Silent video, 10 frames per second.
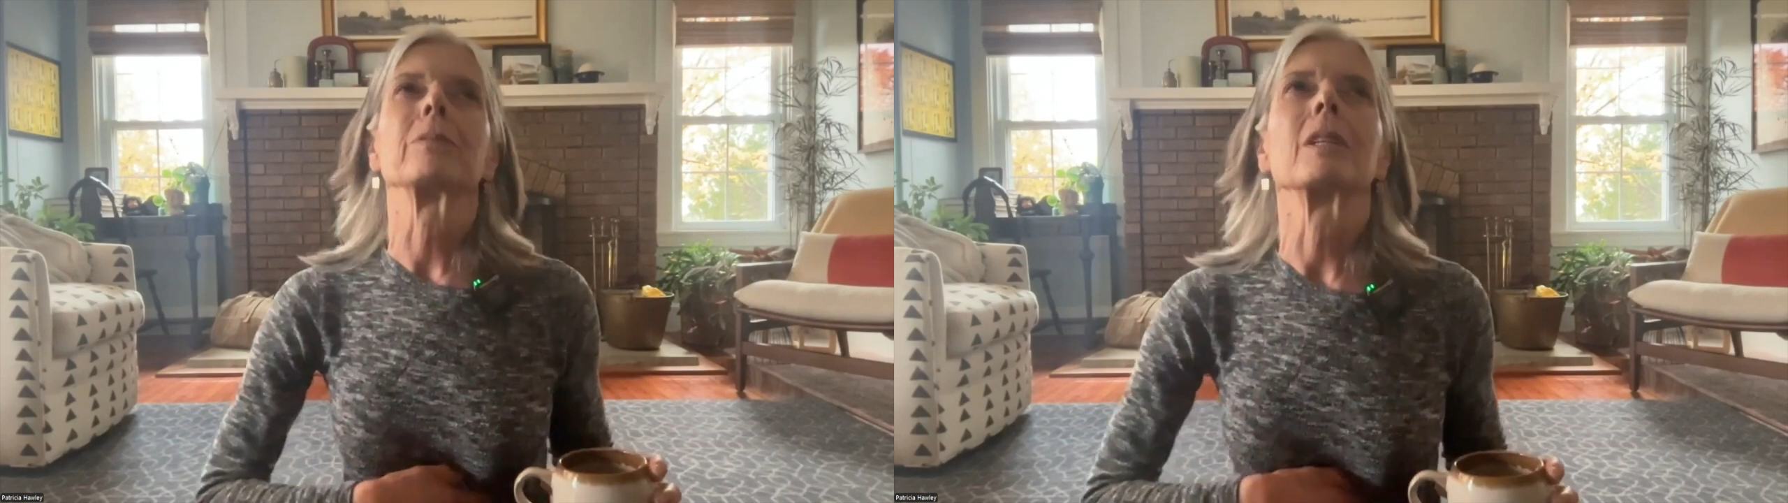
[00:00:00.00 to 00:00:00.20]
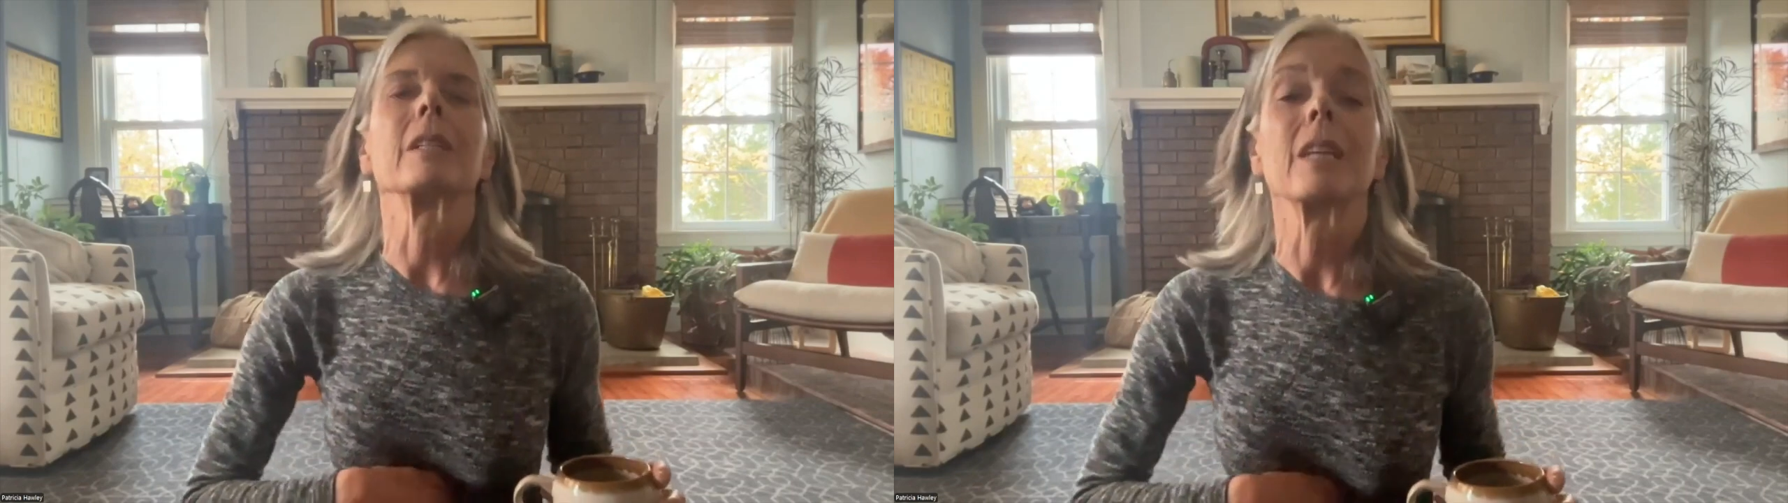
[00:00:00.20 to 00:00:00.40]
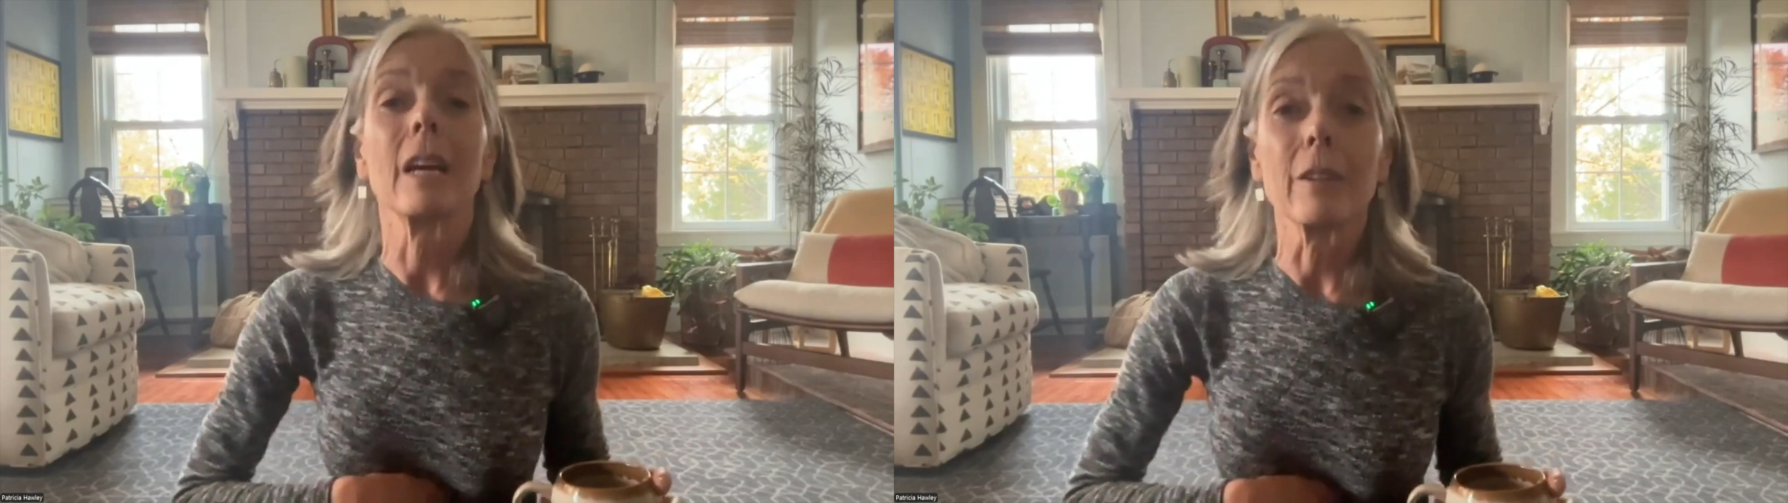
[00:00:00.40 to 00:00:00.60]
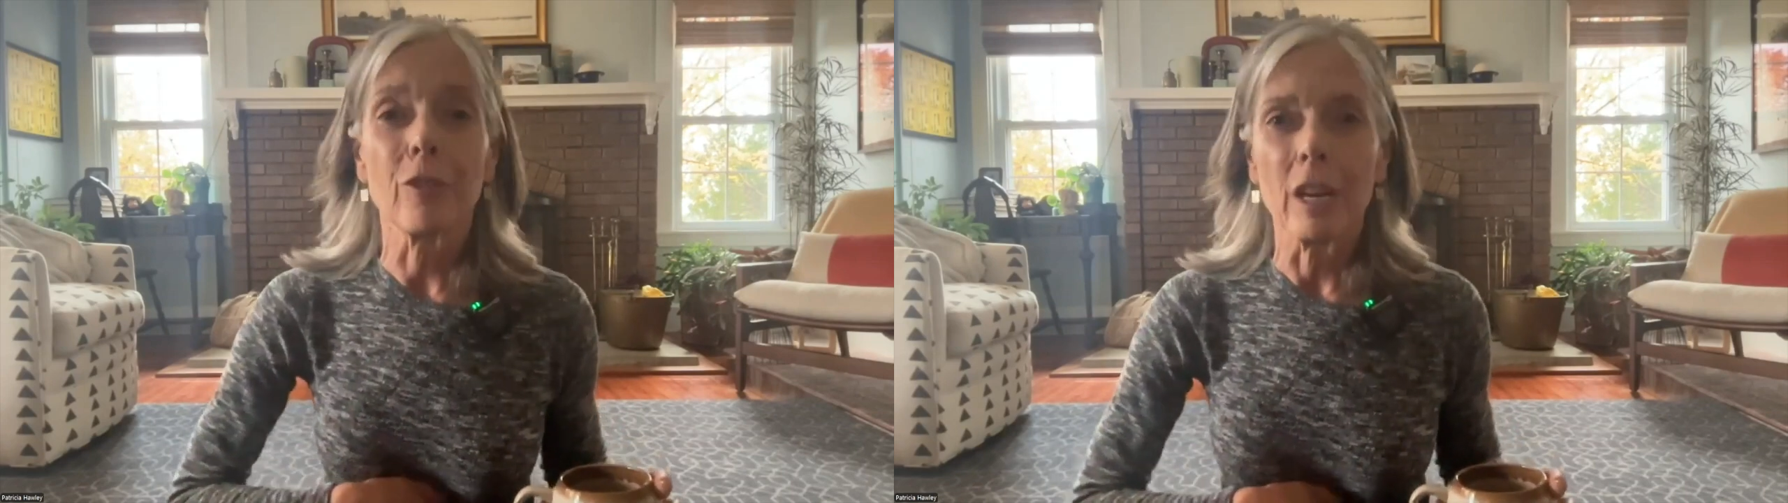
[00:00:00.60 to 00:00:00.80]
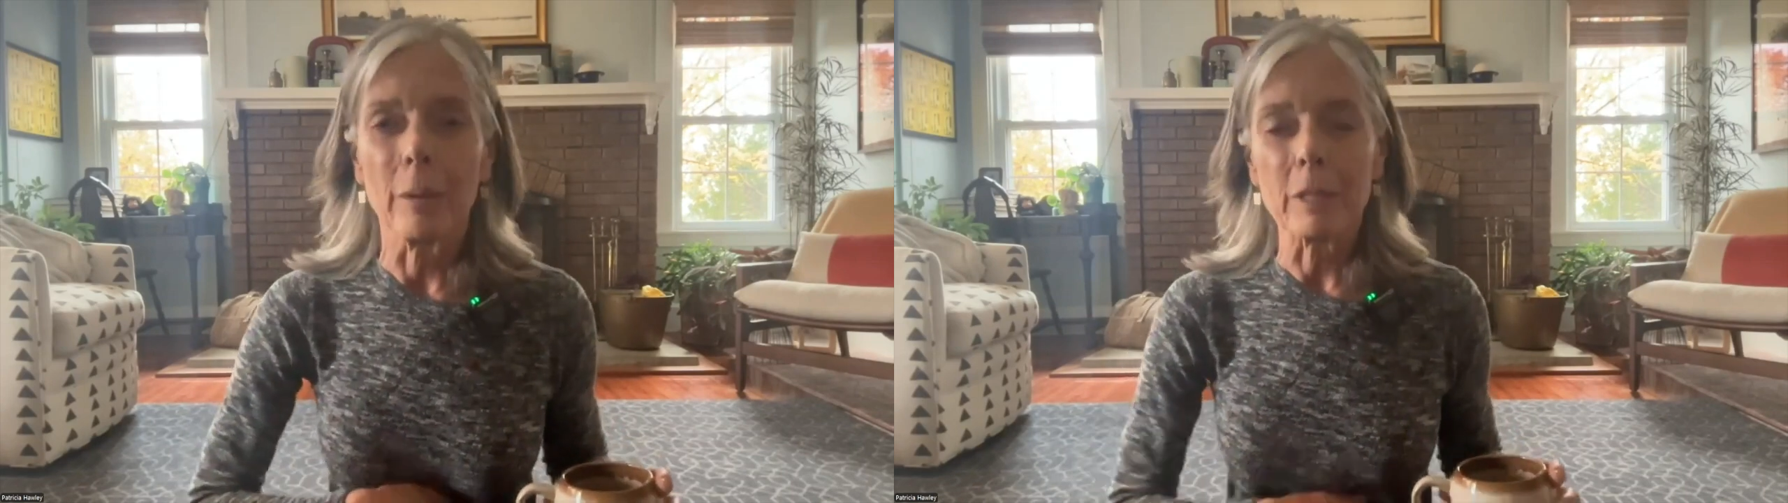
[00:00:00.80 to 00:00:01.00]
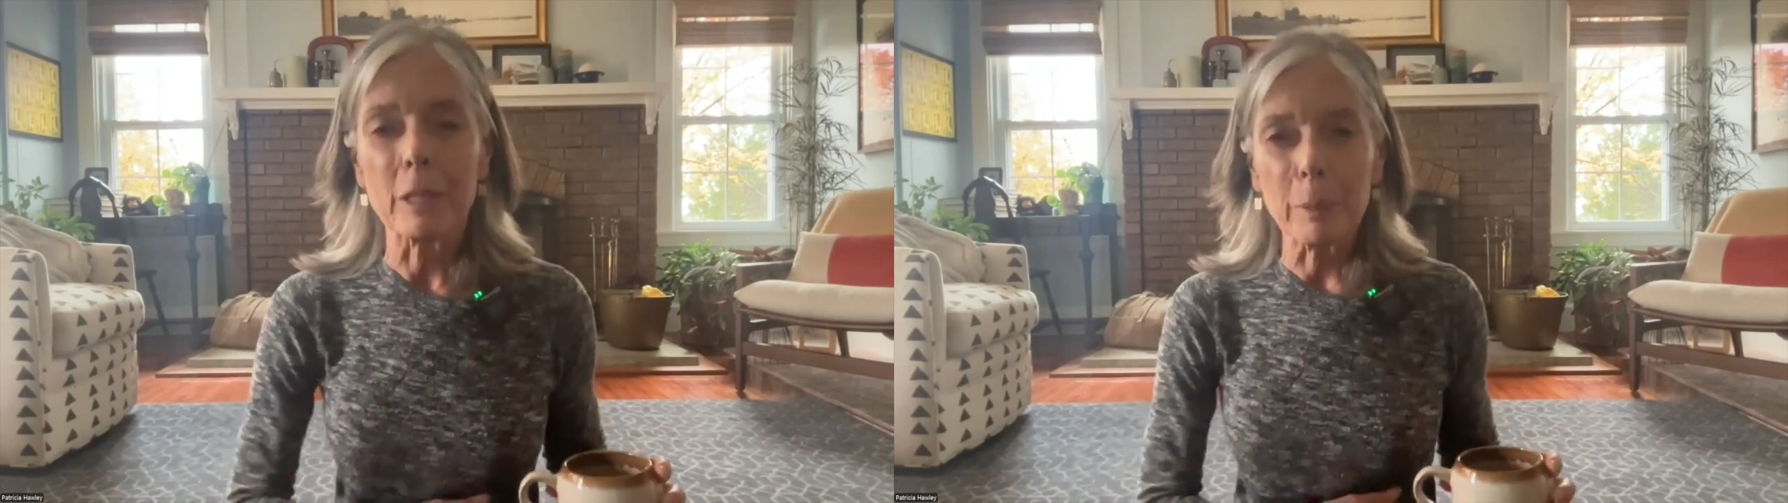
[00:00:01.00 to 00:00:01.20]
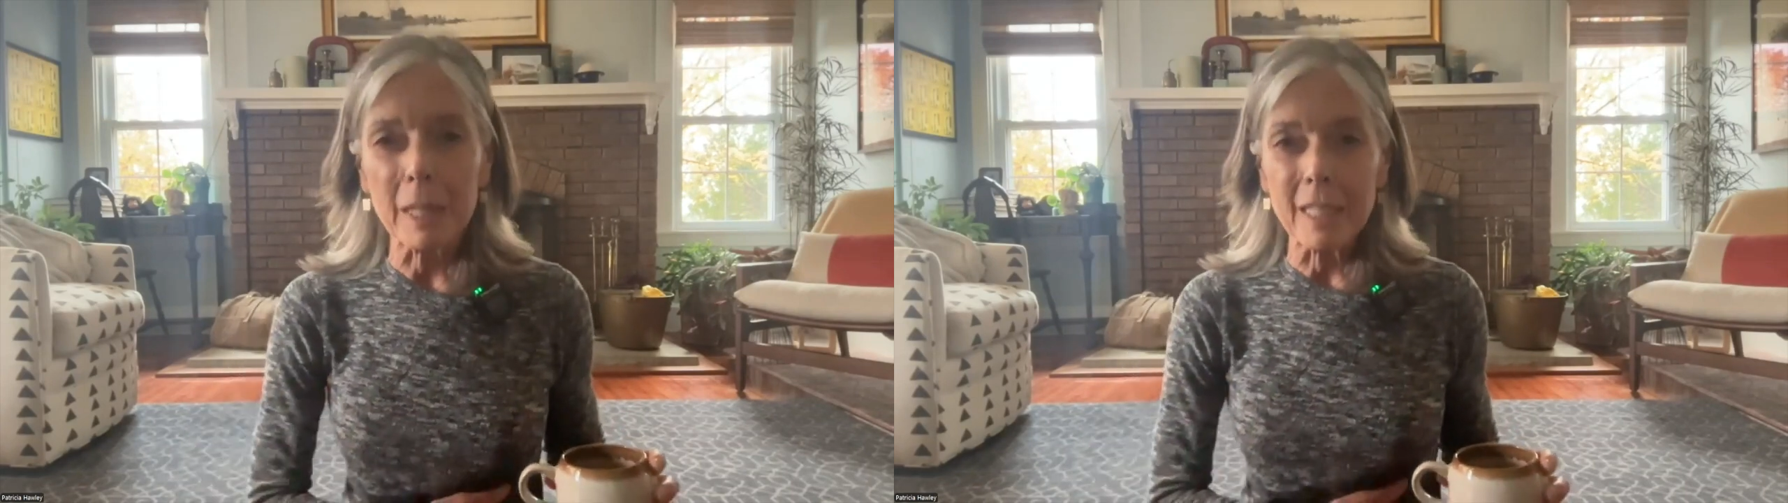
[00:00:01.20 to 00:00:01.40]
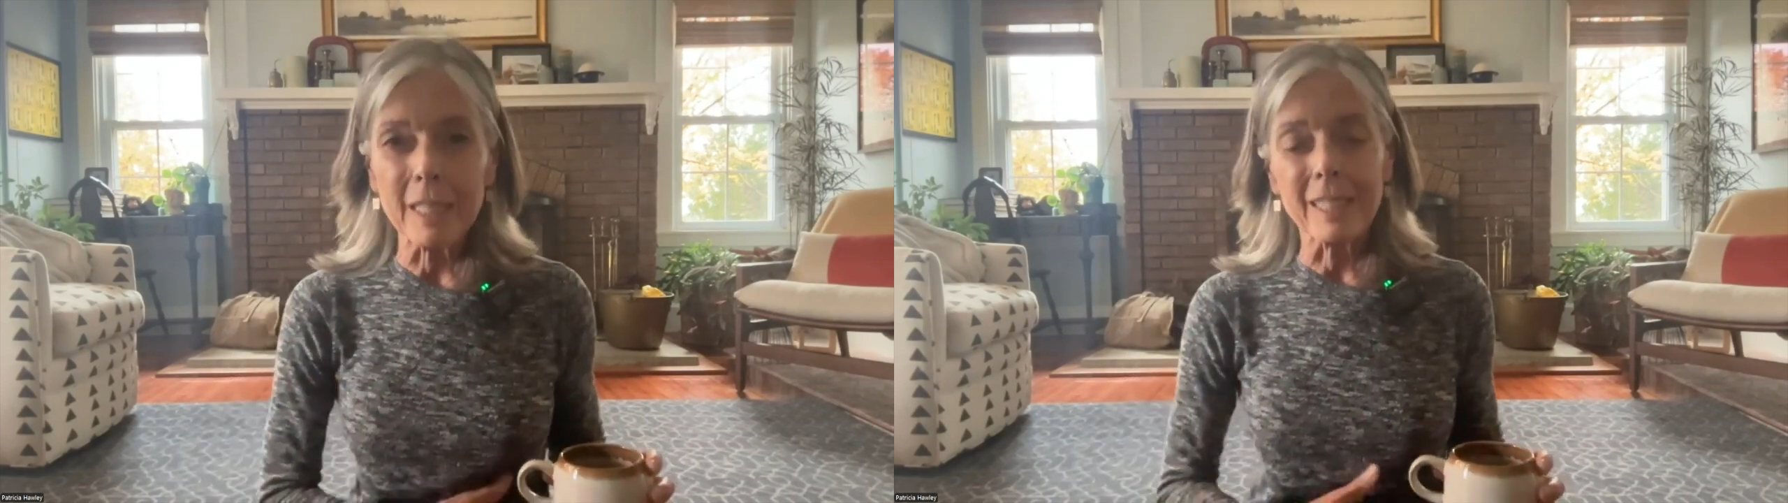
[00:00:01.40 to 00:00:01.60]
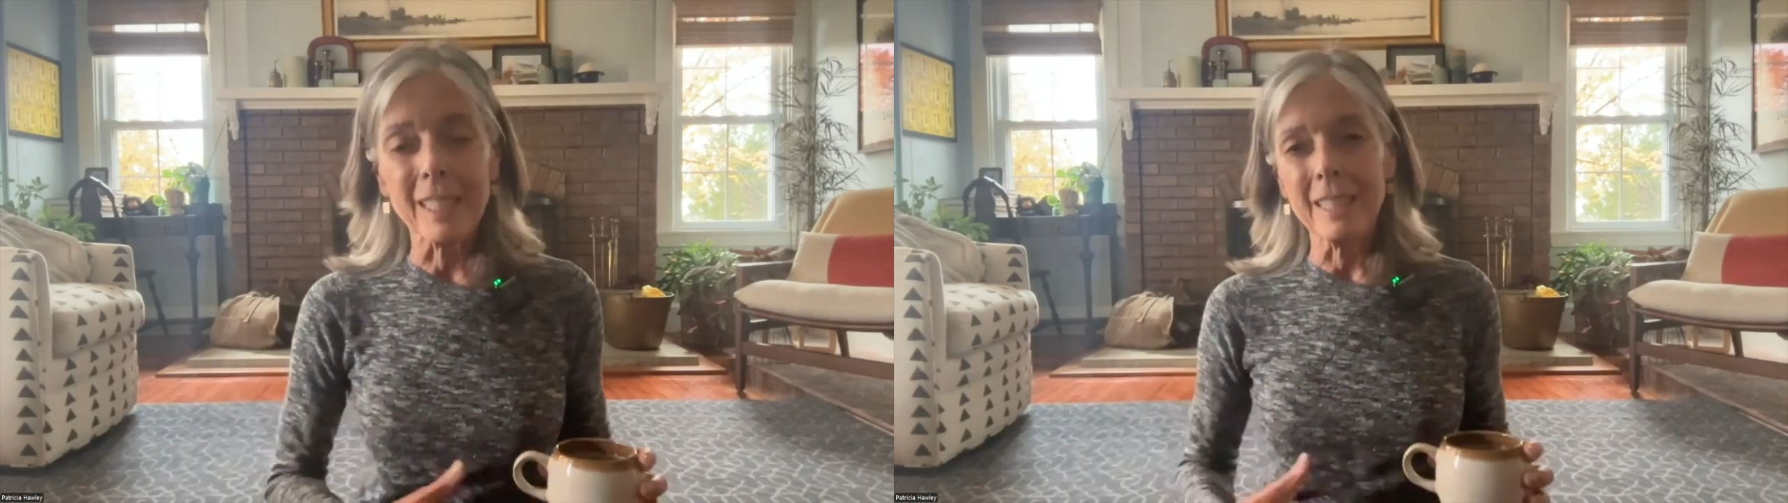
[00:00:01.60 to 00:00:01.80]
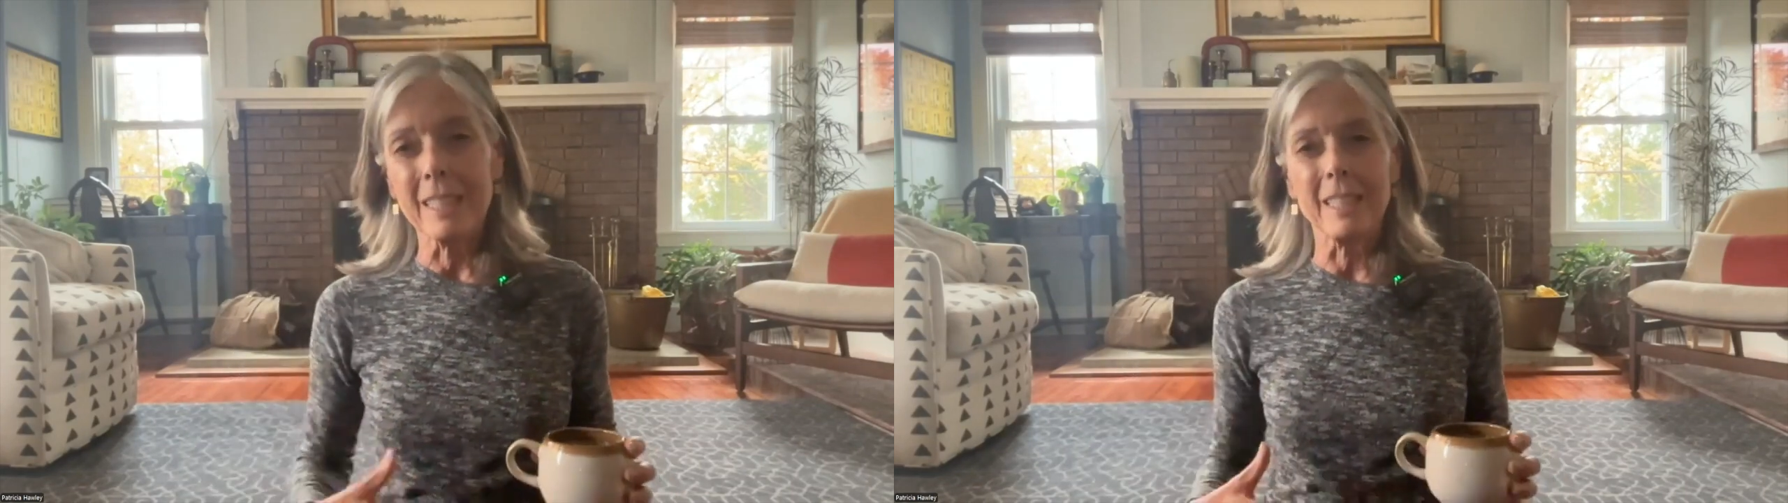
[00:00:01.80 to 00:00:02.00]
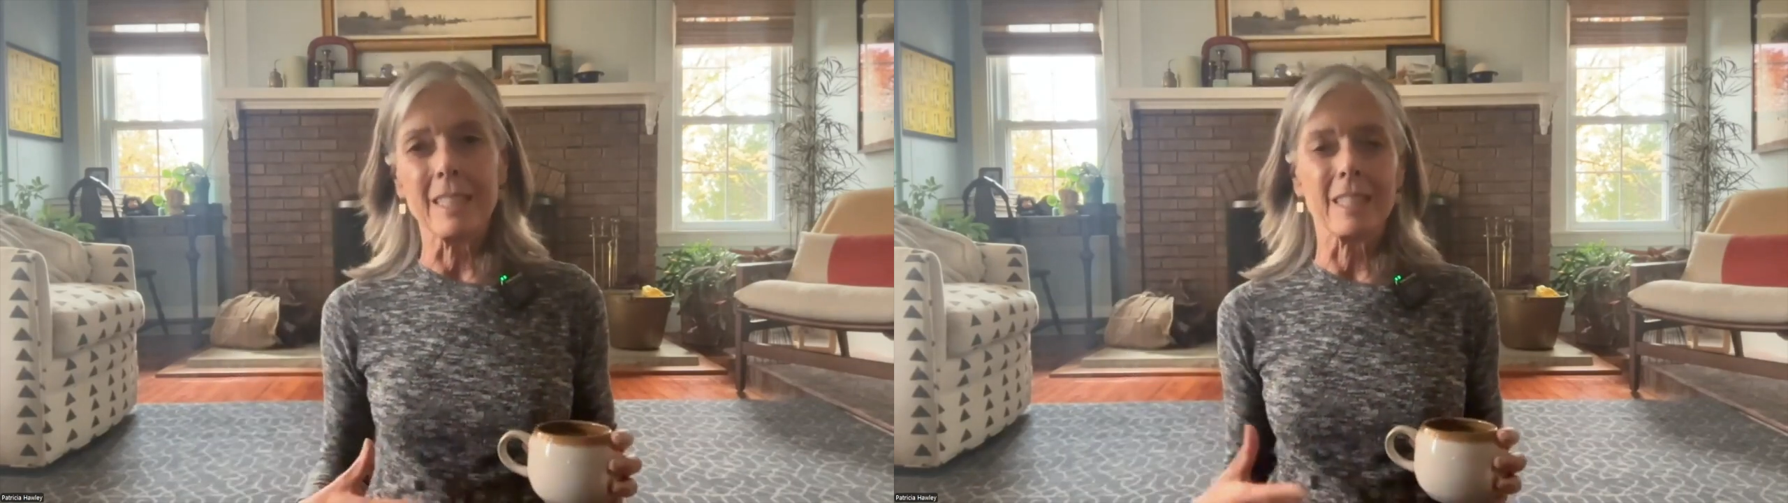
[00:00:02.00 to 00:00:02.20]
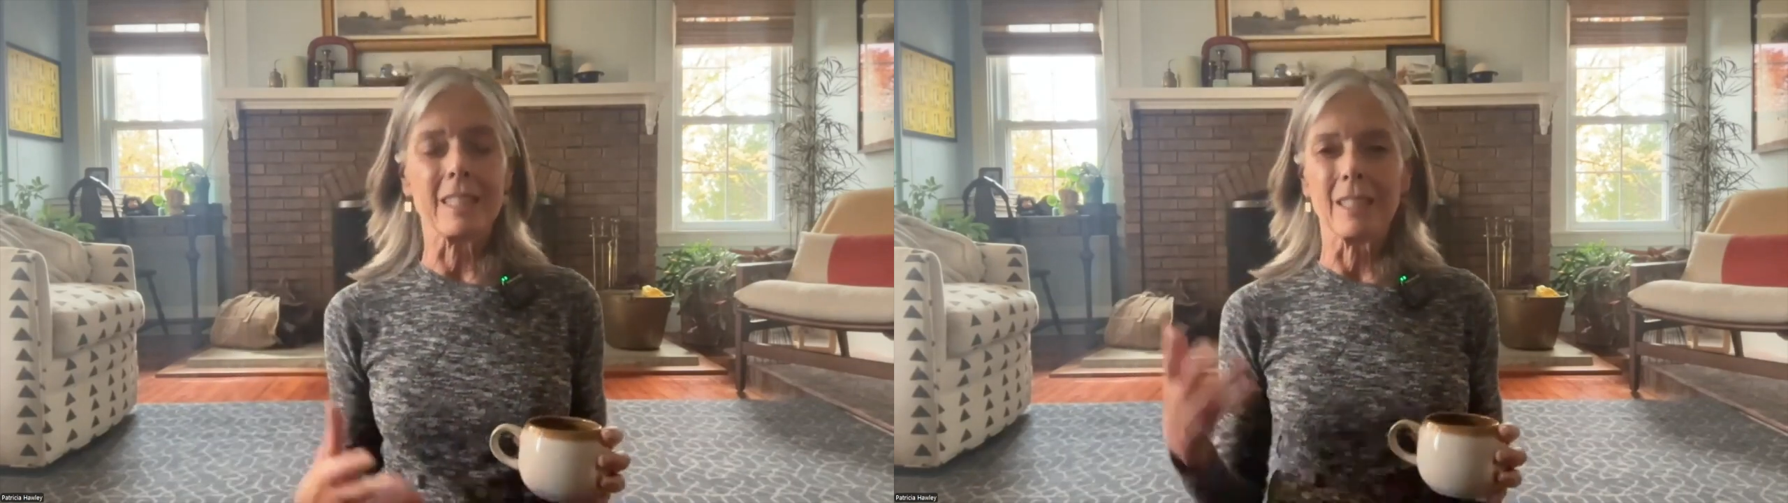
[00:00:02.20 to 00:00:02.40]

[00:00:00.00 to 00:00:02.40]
diaphragm, spleen, kidneys,